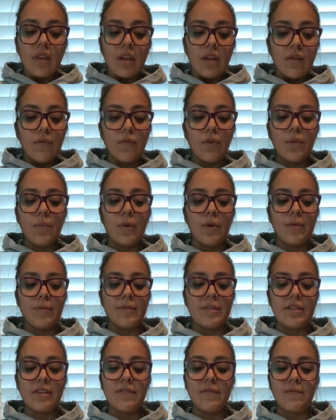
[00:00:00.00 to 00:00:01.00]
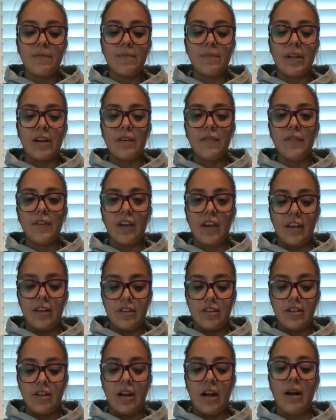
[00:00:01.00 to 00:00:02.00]
For purpose of
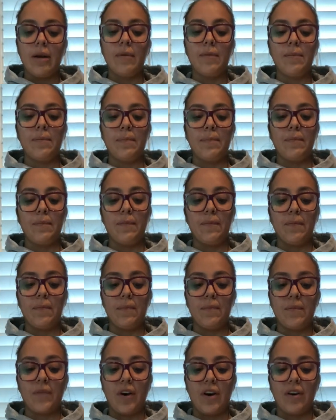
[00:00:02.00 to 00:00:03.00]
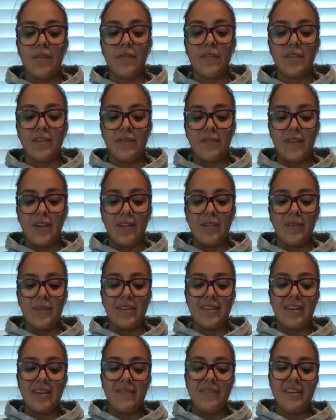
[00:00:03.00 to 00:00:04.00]
clarification, I offer the following
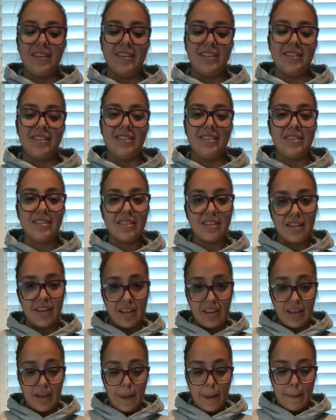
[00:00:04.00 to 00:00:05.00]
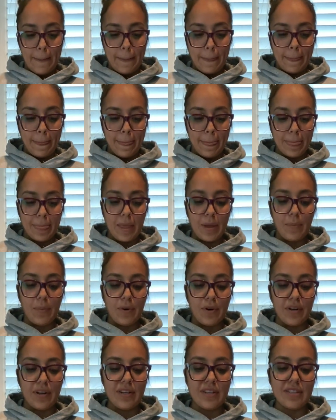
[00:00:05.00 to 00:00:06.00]
definitions.
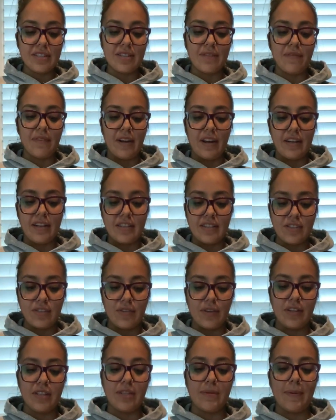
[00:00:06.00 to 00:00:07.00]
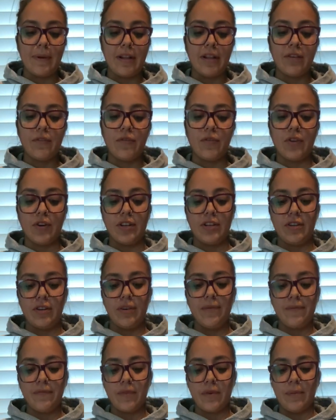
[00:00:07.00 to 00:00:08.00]
Deported is defined as to expel a
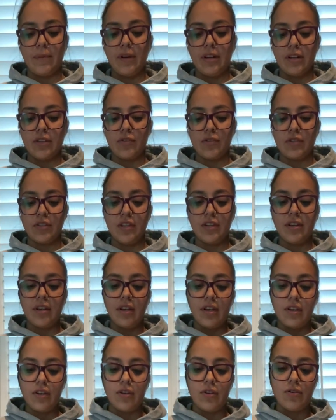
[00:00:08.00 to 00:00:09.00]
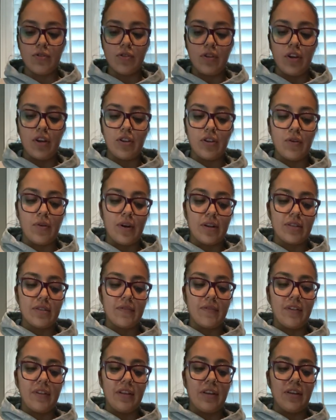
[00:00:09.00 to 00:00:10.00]
foreigner from a country, usually on the grounds of
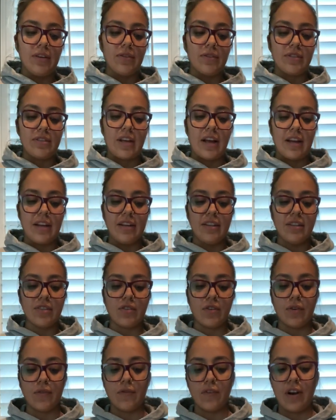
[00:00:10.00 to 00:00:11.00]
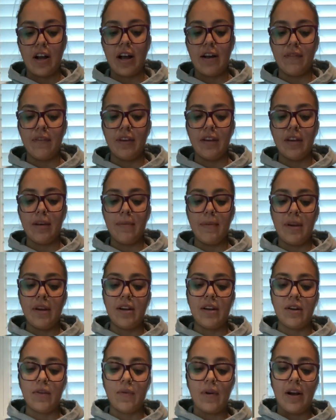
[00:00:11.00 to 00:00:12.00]
illegal status or for having committed
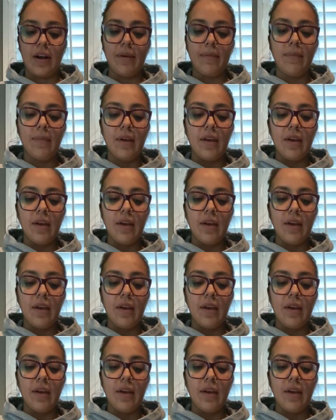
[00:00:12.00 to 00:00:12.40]
a crime.